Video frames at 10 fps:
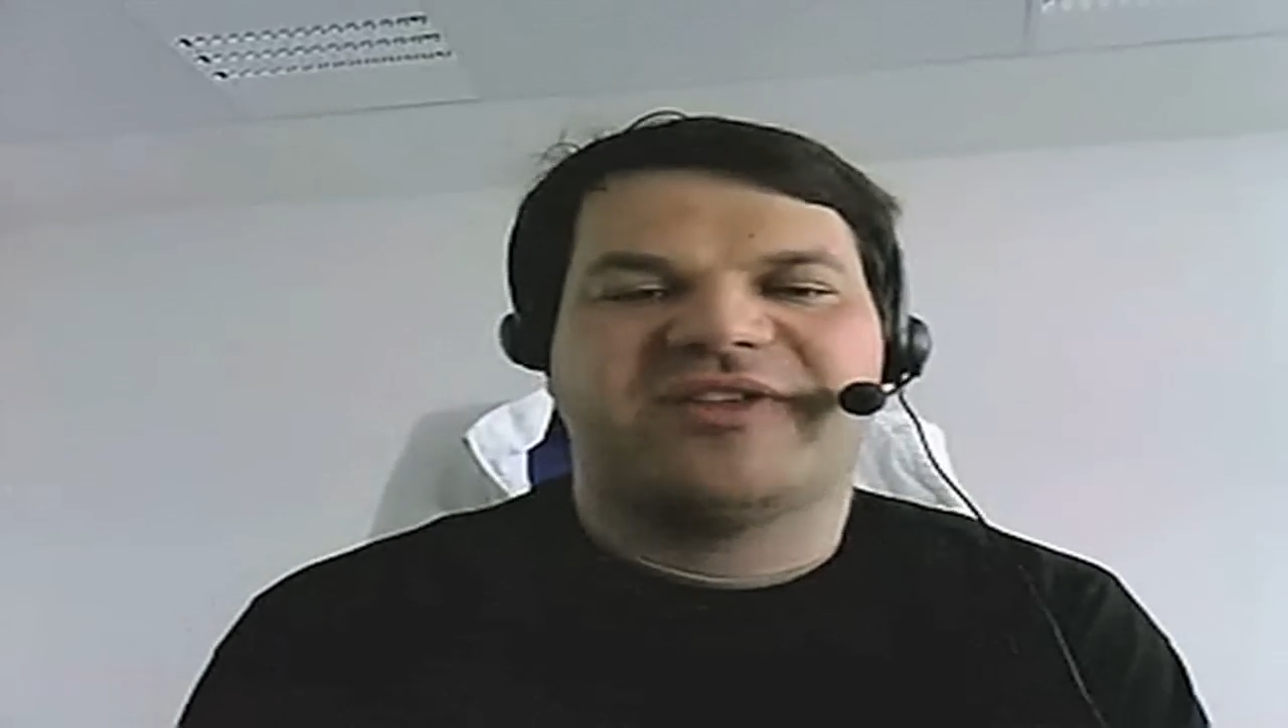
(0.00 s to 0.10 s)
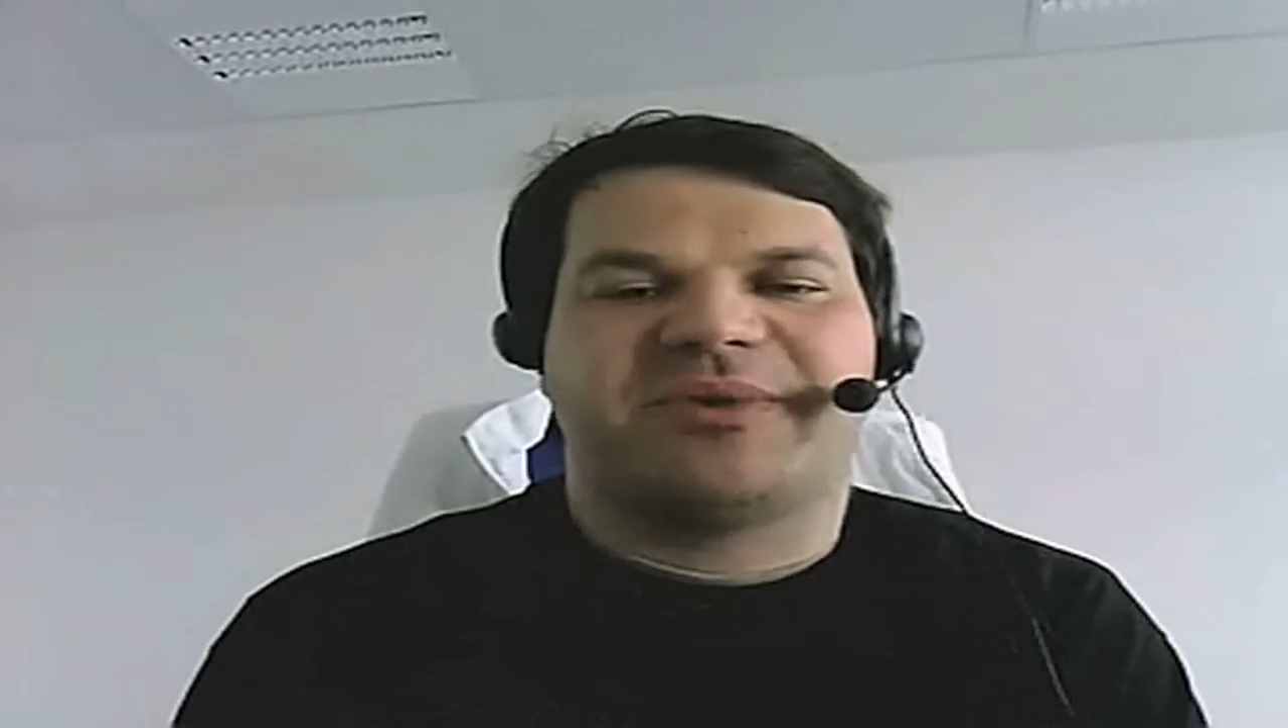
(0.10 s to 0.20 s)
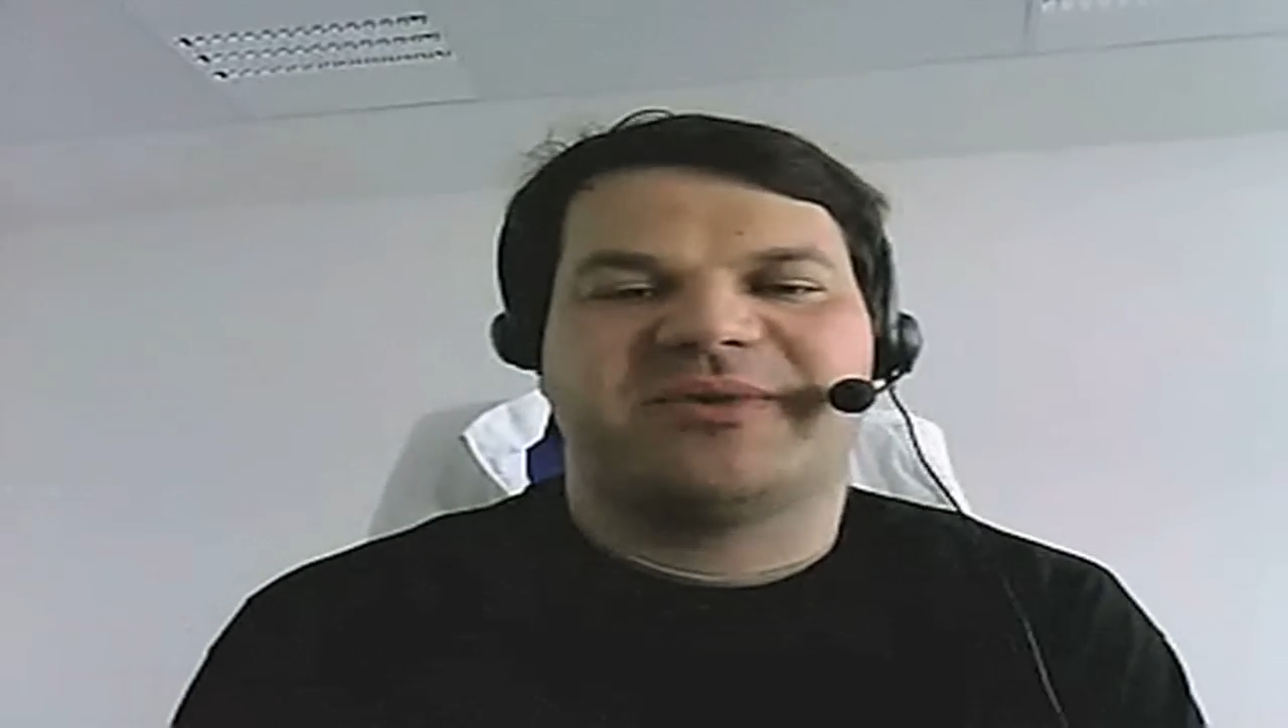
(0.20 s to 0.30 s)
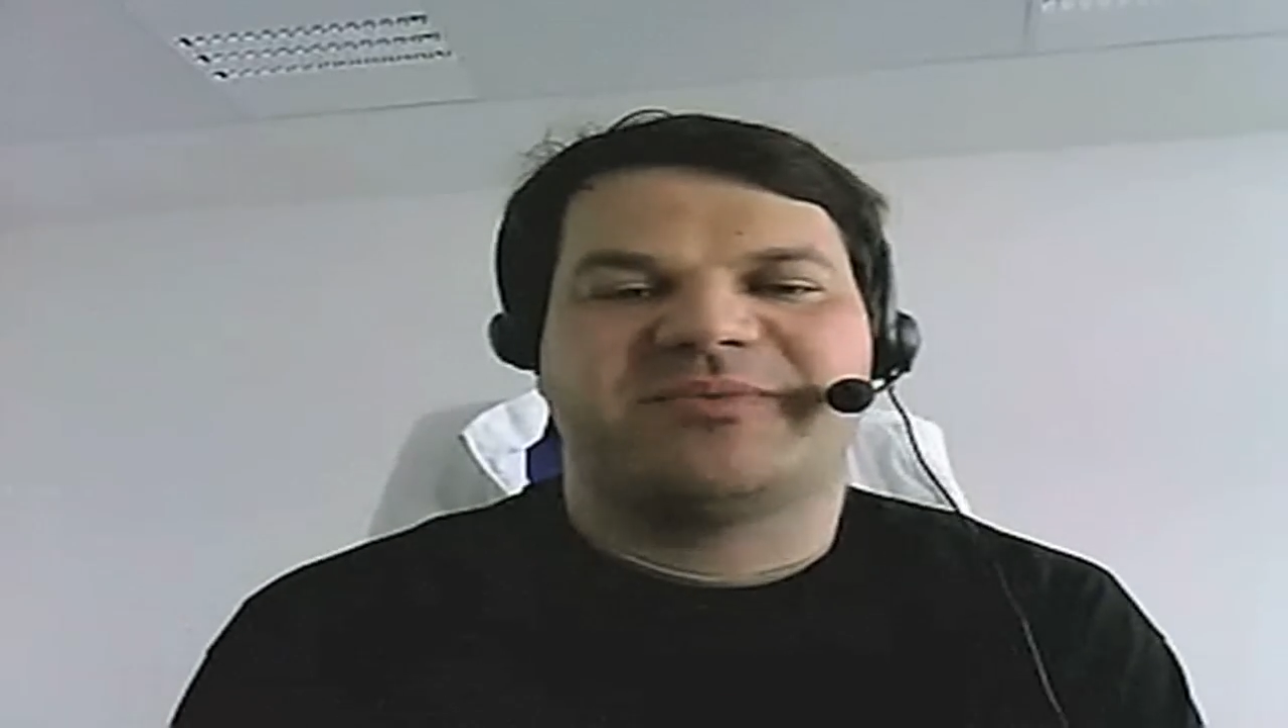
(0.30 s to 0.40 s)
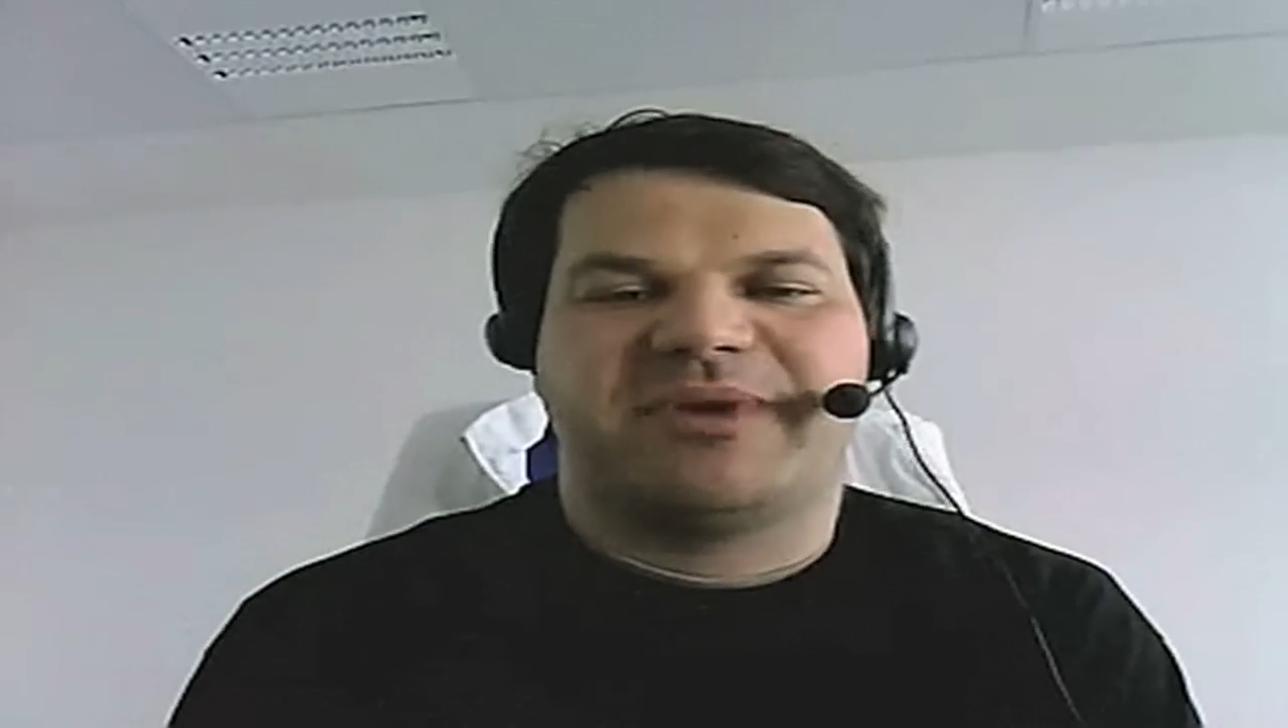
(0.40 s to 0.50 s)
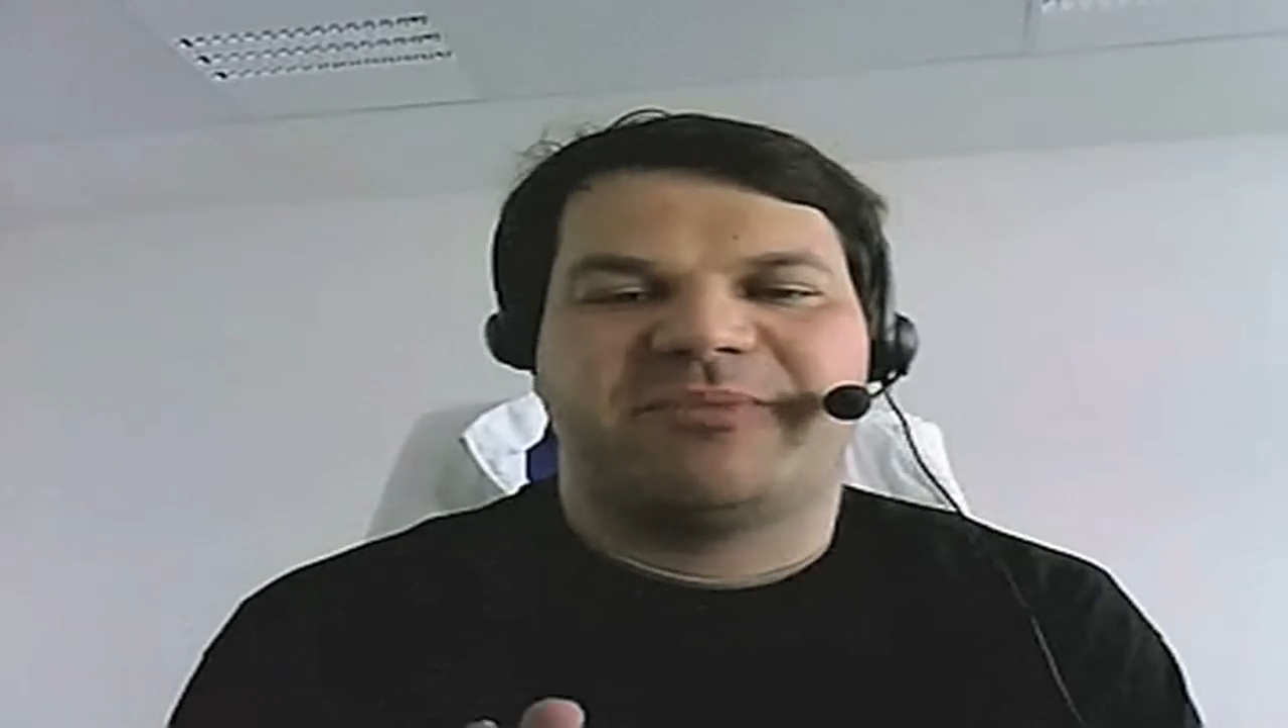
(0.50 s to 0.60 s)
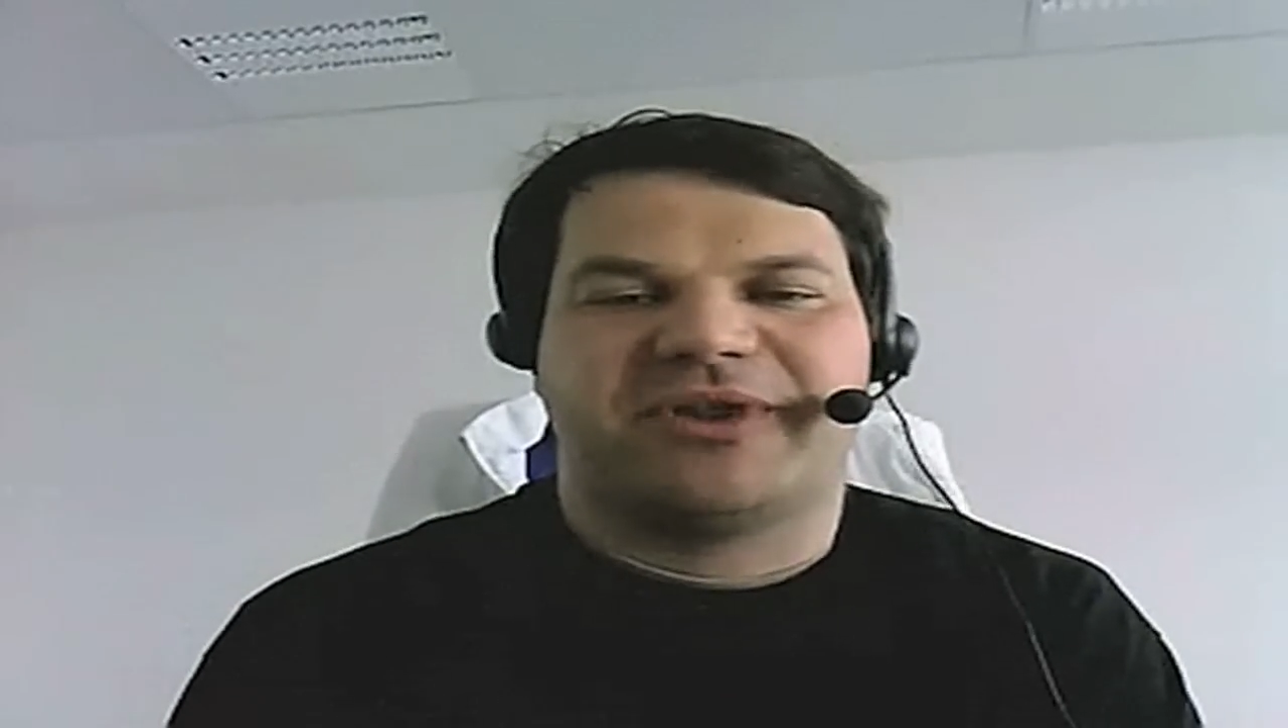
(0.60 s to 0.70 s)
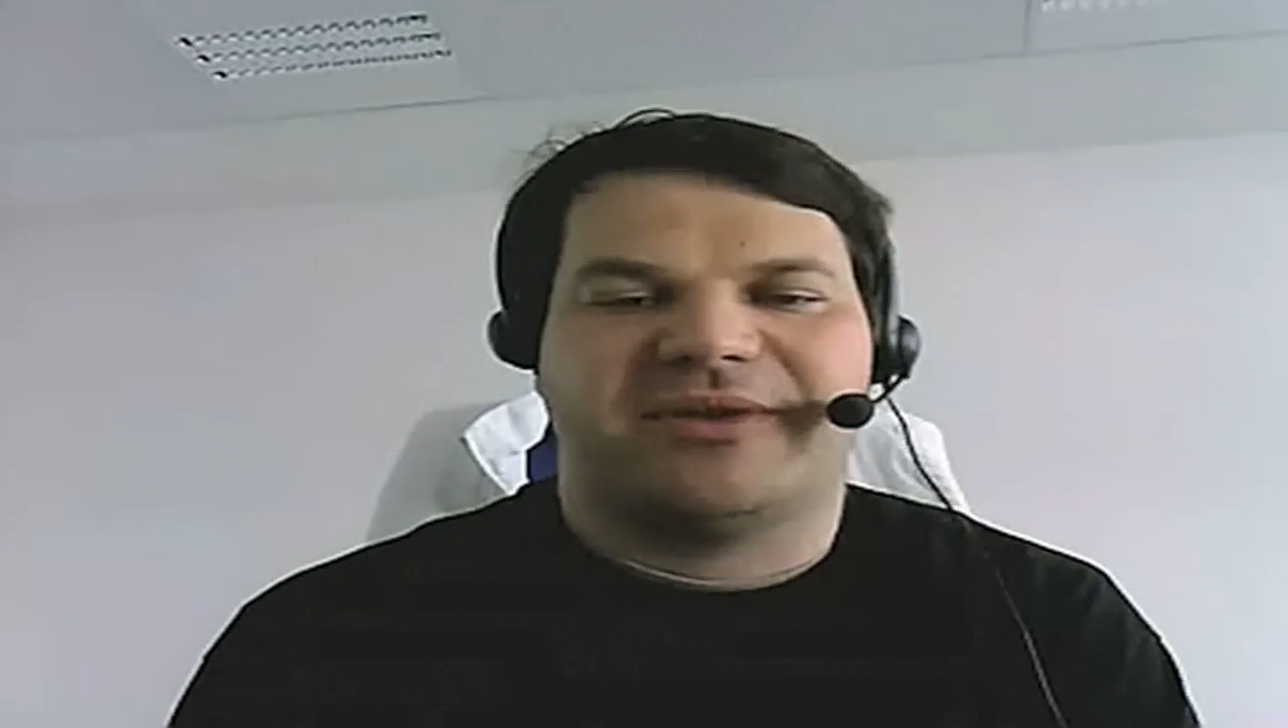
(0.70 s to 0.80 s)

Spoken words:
people